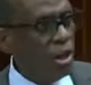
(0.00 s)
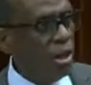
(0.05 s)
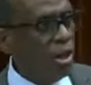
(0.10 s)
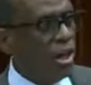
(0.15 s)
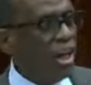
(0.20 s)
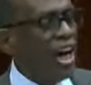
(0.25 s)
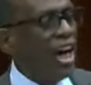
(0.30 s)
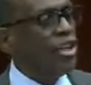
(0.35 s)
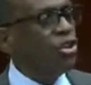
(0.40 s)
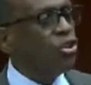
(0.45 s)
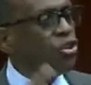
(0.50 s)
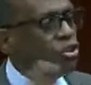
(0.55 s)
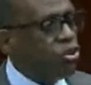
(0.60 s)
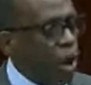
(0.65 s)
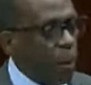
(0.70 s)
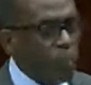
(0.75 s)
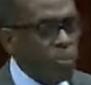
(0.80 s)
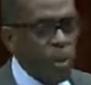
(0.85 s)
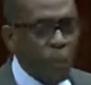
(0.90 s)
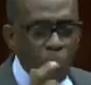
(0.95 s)
can
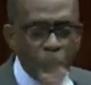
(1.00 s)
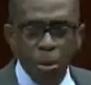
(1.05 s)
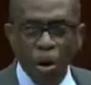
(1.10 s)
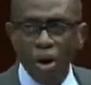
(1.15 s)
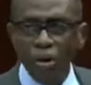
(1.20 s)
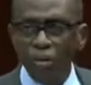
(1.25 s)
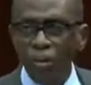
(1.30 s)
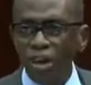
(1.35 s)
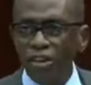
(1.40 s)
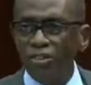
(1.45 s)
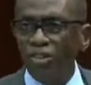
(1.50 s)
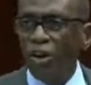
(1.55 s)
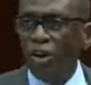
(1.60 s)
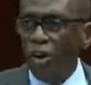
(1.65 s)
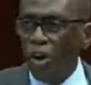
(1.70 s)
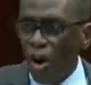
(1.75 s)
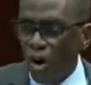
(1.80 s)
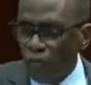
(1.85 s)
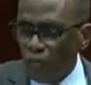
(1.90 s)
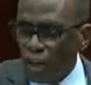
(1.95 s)
stop the progress
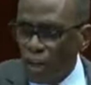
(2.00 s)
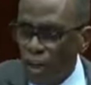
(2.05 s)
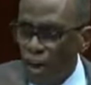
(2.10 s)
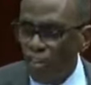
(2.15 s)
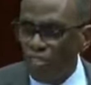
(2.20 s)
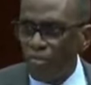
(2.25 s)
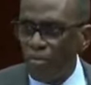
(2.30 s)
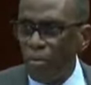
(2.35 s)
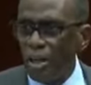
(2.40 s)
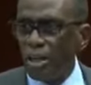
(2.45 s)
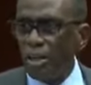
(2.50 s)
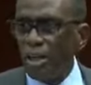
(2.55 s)
of the government